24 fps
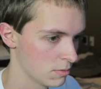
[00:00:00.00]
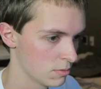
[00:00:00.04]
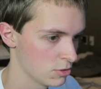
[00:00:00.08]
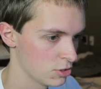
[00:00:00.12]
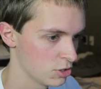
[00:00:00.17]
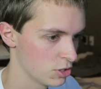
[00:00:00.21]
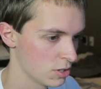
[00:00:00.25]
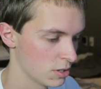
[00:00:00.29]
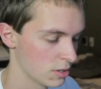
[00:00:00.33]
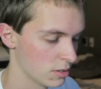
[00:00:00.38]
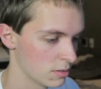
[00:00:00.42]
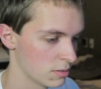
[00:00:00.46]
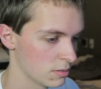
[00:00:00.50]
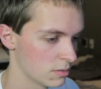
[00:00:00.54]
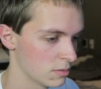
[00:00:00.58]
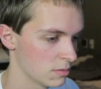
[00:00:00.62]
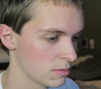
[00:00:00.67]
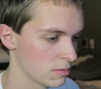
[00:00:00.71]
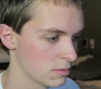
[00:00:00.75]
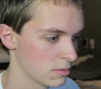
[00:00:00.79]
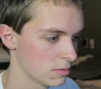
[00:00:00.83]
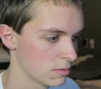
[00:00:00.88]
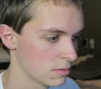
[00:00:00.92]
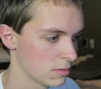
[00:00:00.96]
Sure.
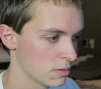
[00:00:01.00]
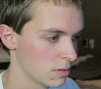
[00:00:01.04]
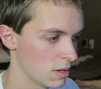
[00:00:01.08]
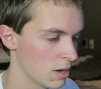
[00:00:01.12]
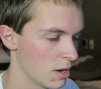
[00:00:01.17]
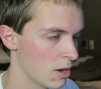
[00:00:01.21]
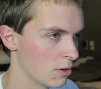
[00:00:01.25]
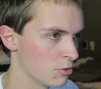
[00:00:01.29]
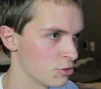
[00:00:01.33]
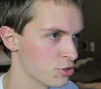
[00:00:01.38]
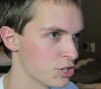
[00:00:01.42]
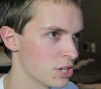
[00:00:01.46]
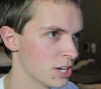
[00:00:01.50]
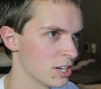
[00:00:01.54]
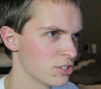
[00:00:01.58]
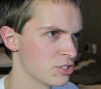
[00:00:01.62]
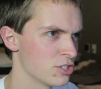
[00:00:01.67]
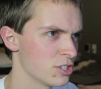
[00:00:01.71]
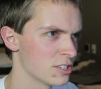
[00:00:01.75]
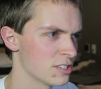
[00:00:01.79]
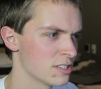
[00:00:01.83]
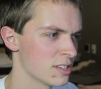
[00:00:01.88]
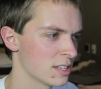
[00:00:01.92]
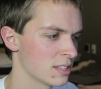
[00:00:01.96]
Oh shit! I
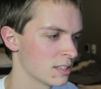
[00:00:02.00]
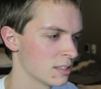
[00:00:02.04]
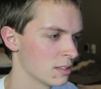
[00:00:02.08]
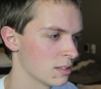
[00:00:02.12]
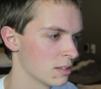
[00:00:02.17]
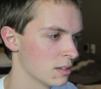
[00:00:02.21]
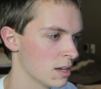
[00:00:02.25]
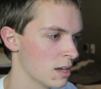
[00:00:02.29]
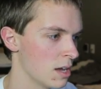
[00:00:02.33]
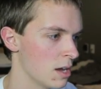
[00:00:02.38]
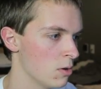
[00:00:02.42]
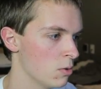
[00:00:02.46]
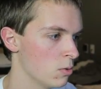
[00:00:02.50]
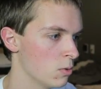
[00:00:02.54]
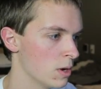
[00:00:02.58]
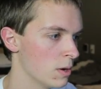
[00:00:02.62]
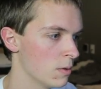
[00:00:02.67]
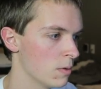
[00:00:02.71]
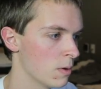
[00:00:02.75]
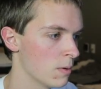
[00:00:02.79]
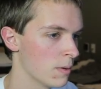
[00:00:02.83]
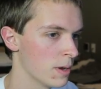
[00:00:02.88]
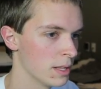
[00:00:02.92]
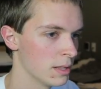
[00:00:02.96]
should have selected the. Oh
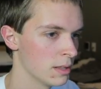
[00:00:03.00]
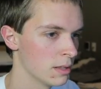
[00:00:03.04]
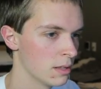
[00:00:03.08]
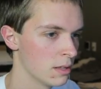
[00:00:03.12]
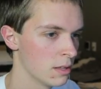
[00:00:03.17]
wait.